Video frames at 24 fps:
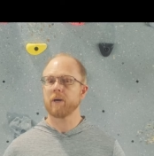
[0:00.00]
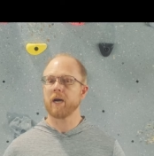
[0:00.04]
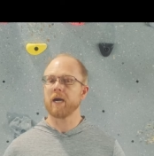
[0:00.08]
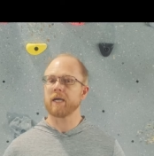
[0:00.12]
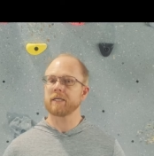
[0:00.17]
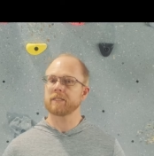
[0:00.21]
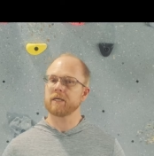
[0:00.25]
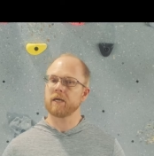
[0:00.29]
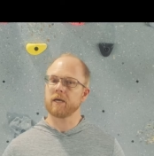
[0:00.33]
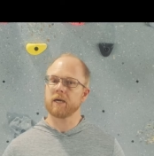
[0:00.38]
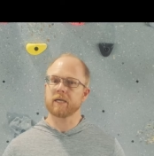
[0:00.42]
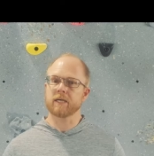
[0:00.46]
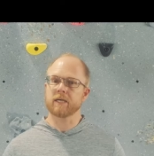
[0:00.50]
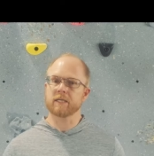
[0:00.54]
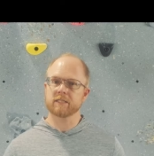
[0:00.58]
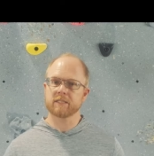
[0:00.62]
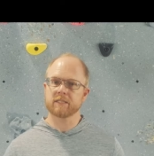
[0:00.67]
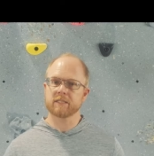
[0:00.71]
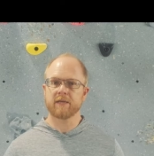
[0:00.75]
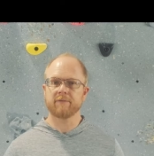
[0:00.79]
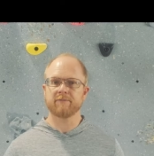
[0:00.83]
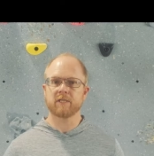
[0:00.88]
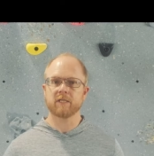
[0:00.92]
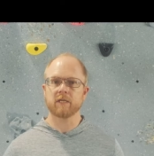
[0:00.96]
by tying a
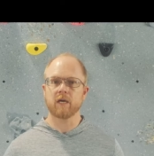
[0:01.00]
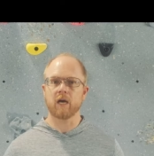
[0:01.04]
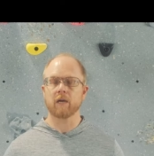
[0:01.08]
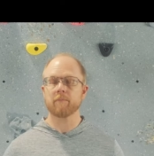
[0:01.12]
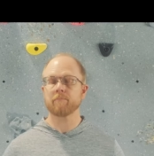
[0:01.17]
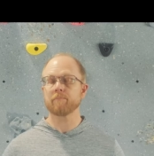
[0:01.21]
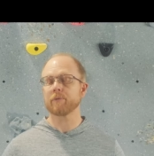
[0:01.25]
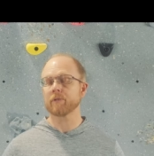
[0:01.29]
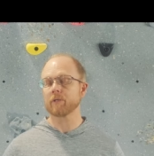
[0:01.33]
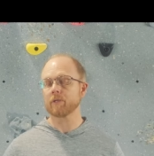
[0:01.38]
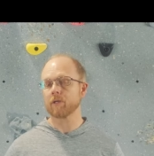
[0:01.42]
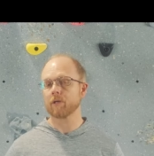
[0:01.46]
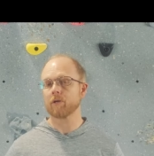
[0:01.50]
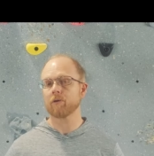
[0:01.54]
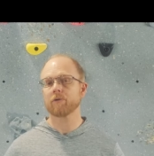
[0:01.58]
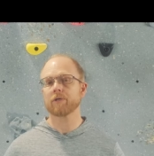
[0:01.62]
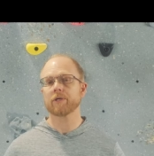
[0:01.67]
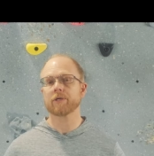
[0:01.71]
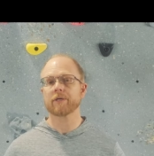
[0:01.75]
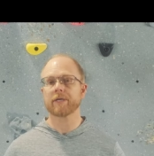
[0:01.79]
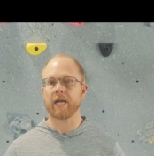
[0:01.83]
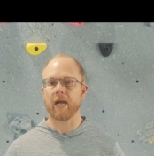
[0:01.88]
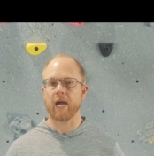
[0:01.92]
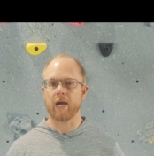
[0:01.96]
safety knot below
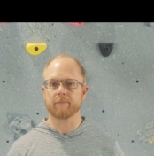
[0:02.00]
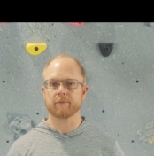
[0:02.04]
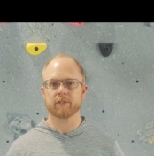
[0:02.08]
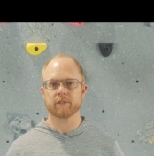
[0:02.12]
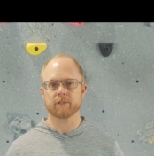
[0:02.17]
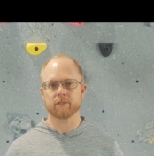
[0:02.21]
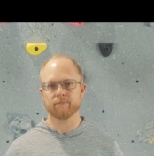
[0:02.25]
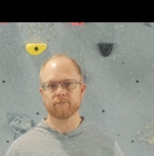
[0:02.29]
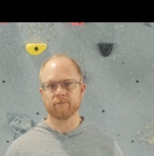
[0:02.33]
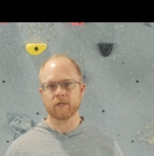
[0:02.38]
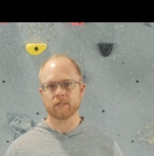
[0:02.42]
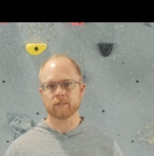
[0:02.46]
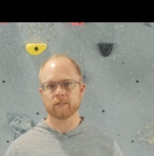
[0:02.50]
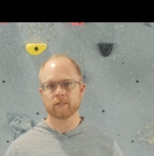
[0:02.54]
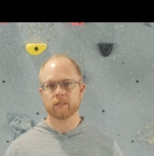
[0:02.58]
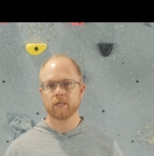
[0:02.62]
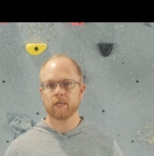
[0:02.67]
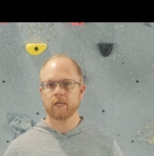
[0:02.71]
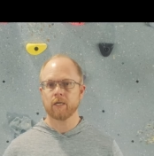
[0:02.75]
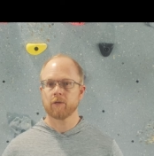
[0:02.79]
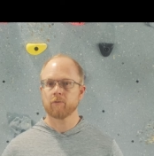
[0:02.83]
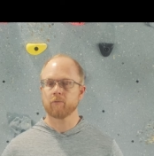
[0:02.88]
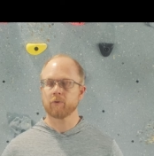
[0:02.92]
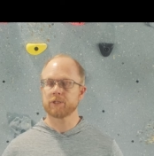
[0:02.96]
your capture device,
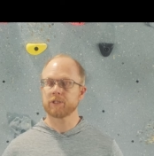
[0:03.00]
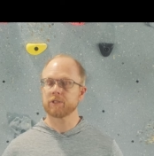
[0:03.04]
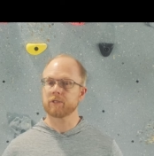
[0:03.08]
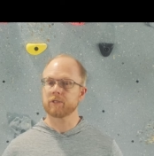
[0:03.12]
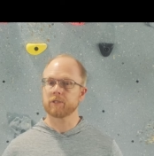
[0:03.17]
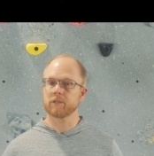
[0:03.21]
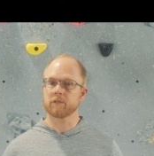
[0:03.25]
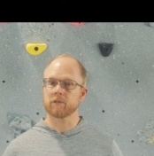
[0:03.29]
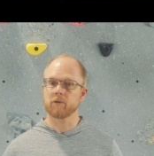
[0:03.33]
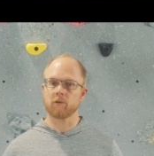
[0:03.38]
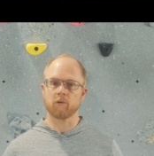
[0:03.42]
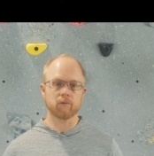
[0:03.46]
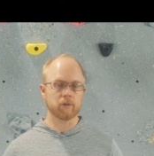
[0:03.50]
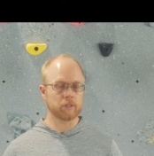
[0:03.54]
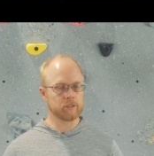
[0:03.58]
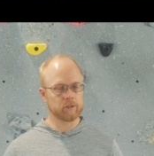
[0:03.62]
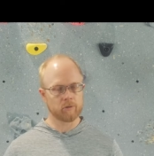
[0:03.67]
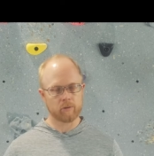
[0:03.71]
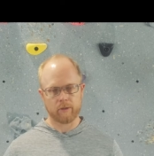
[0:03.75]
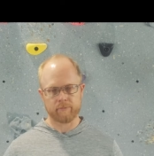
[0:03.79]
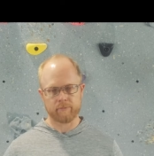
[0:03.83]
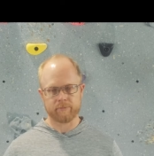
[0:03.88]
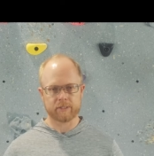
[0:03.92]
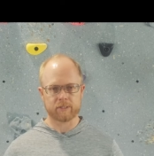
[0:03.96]
which you can only
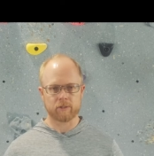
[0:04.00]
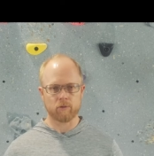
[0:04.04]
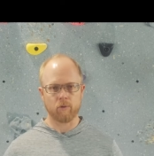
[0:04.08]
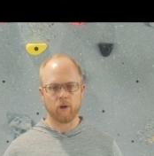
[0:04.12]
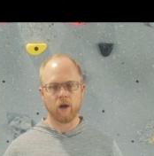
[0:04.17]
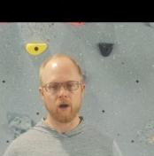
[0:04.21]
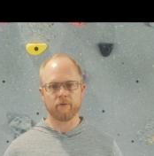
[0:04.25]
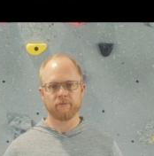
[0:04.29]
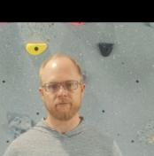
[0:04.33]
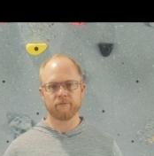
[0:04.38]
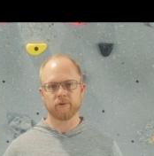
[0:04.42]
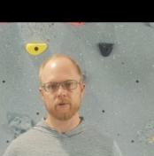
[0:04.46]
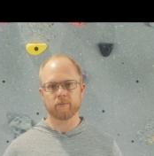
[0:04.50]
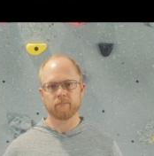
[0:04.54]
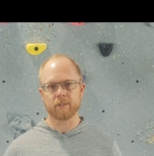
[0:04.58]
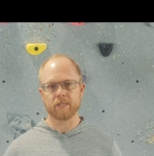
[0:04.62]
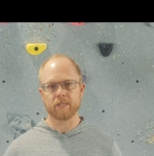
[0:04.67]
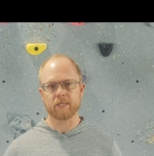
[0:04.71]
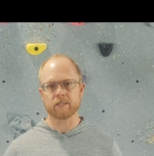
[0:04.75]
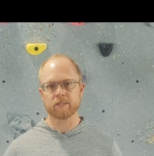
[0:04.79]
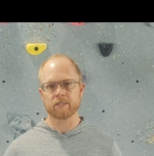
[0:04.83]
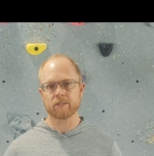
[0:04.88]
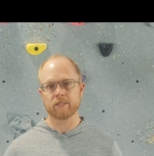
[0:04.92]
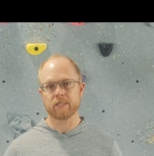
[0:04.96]
do every so often
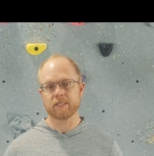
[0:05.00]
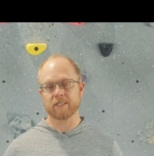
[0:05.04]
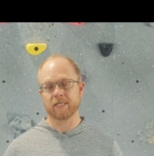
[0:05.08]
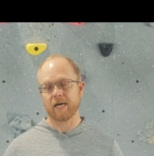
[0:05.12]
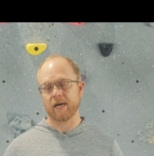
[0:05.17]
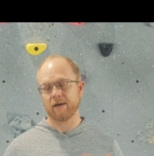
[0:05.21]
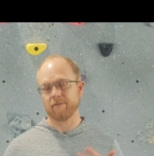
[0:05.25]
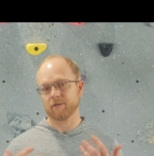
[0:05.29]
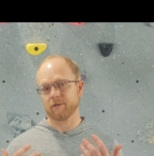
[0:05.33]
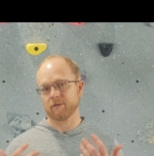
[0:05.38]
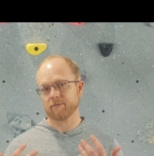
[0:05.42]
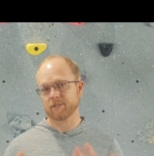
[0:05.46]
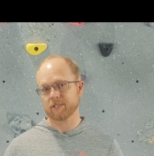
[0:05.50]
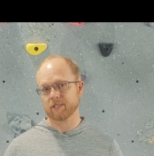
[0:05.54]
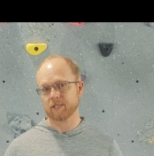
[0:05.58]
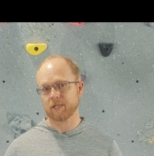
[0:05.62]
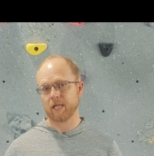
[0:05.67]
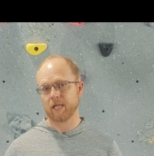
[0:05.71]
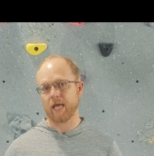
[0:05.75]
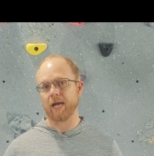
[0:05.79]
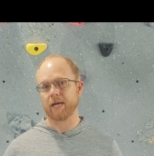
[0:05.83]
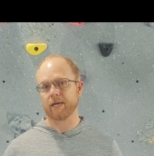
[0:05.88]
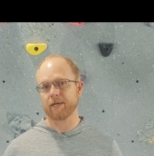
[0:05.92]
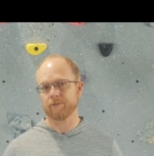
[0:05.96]
because you need to have enough
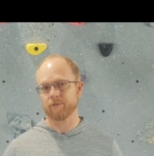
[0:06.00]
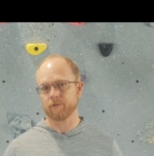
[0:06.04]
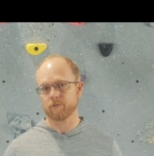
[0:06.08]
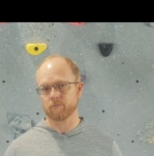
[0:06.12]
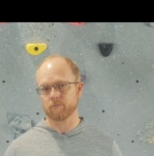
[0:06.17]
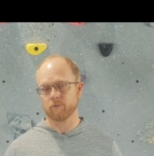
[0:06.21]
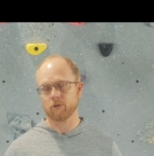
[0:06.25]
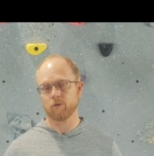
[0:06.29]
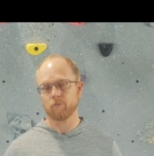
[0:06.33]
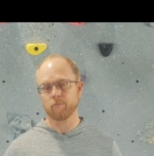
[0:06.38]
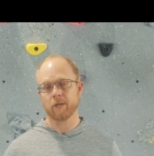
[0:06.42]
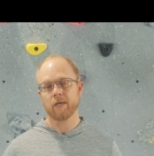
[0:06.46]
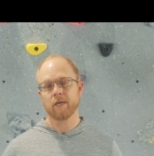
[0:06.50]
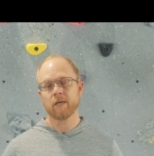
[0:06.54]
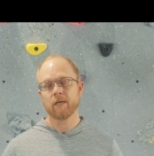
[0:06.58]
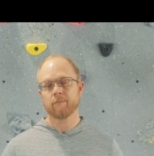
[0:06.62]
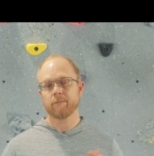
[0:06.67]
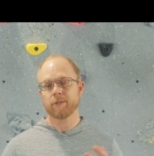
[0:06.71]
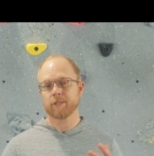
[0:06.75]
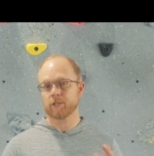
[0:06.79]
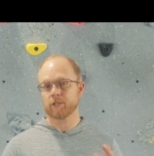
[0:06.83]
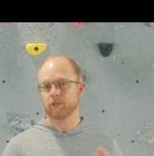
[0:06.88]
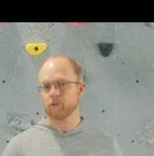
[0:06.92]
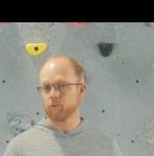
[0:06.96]
slack in the rope
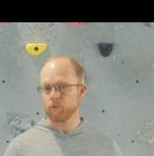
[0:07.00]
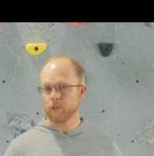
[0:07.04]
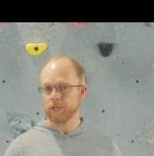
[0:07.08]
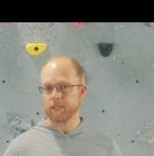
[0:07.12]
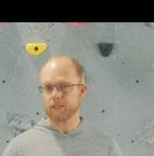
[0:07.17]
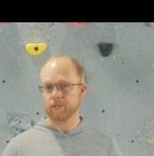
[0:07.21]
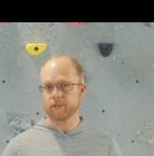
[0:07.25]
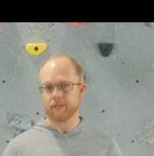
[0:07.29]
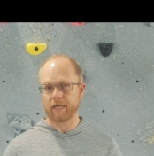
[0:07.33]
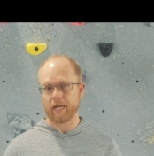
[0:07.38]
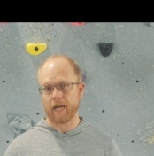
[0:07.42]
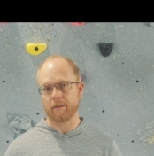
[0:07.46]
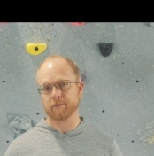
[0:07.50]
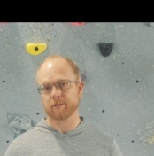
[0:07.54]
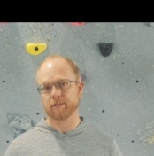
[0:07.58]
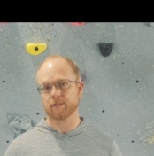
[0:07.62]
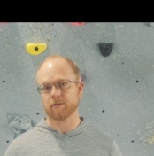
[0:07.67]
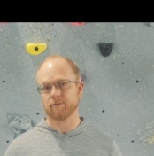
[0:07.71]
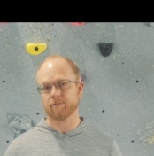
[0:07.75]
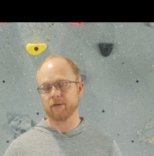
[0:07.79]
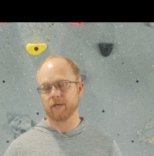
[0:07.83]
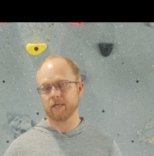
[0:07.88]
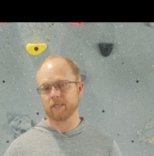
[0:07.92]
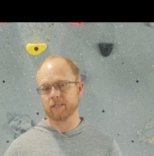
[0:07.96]
between your
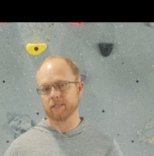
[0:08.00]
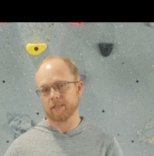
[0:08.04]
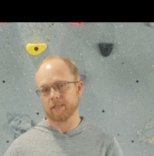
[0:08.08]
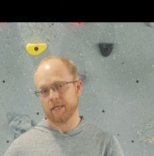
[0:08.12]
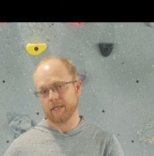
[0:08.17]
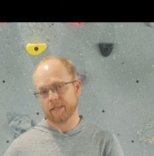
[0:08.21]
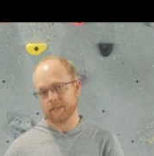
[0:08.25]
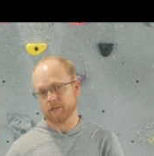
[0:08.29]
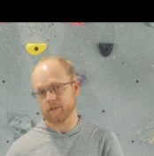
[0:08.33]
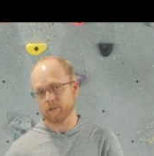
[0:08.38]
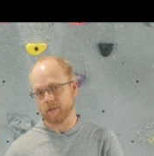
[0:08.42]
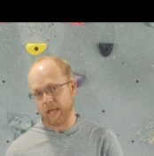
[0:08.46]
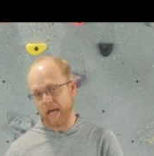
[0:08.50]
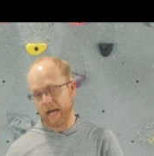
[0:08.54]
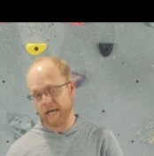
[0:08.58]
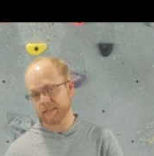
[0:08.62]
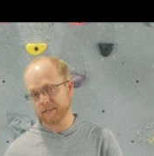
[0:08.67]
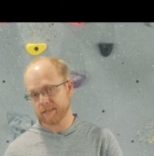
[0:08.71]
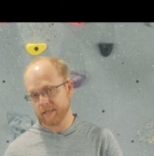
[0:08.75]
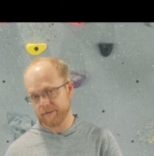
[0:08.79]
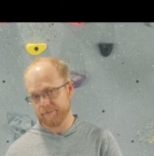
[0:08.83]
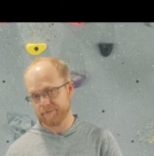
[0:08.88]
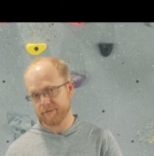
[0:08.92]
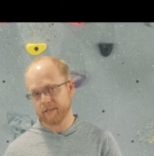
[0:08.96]
capture device and your
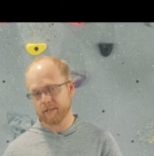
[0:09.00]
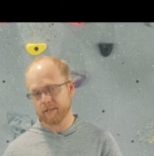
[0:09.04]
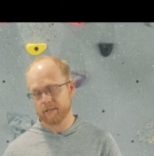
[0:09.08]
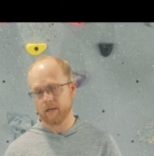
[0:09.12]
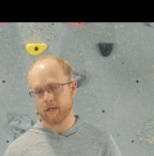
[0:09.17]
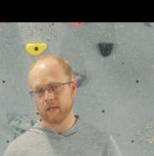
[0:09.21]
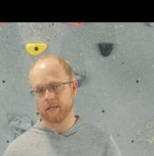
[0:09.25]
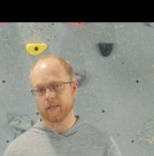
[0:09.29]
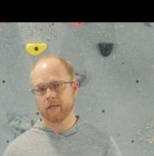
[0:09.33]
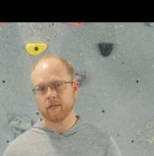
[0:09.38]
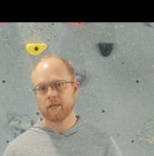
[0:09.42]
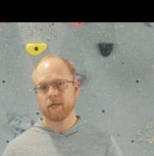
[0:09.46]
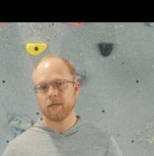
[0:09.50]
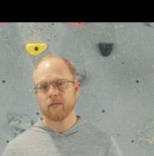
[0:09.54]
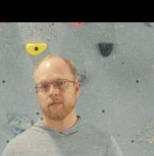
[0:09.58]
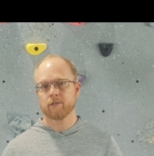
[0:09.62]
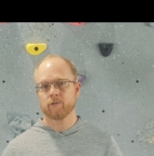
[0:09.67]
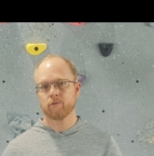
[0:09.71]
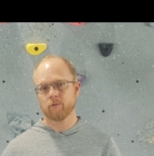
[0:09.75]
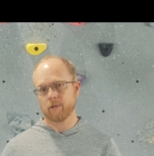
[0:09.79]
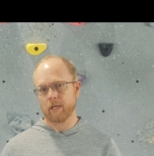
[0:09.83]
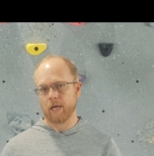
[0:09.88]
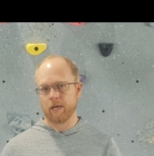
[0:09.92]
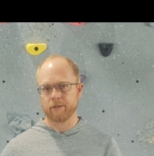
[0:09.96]
last safety knot
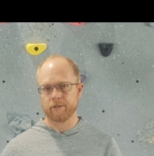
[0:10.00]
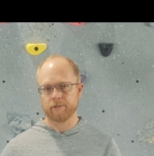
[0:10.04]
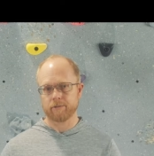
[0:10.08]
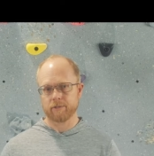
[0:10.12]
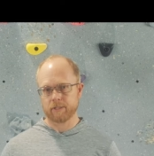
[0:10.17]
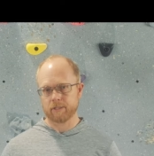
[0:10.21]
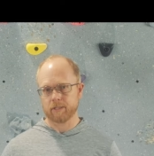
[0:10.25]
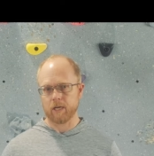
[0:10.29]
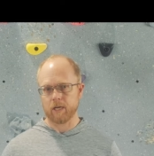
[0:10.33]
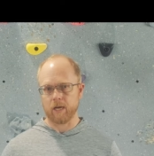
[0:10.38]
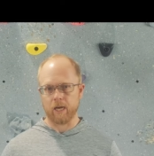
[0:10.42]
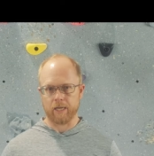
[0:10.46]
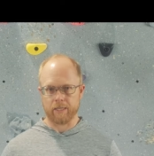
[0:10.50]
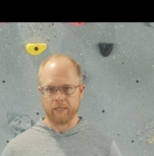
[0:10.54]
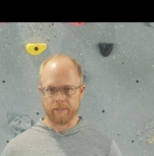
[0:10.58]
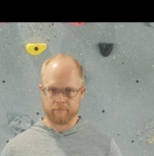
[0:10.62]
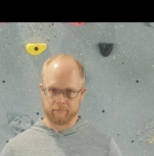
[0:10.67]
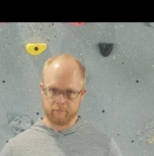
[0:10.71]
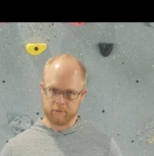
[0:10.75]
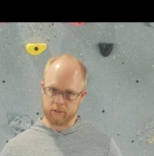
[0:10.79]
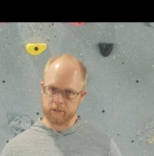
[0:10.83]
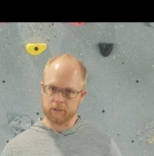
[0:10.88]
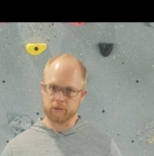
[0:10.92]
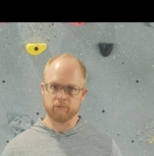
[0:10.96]
to allow you to tie
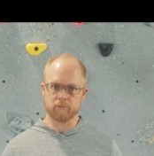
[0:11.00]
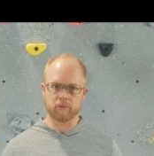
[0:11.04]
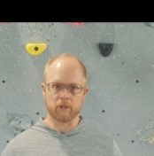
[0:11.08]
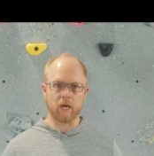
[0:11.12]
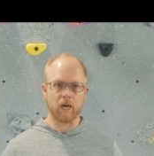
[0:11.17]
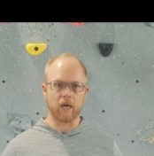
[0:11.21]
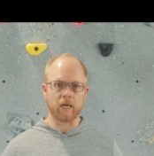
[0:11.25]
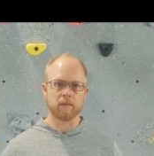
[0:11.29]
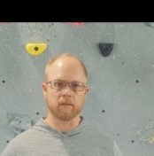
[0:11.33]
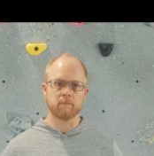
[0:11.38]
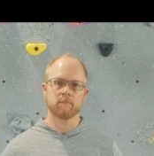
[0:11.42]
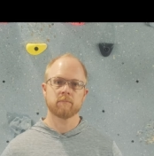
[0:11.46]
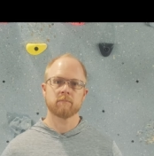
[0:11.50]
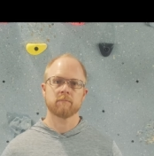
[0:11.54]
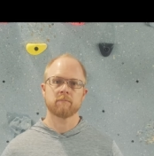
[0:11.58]
a new knot.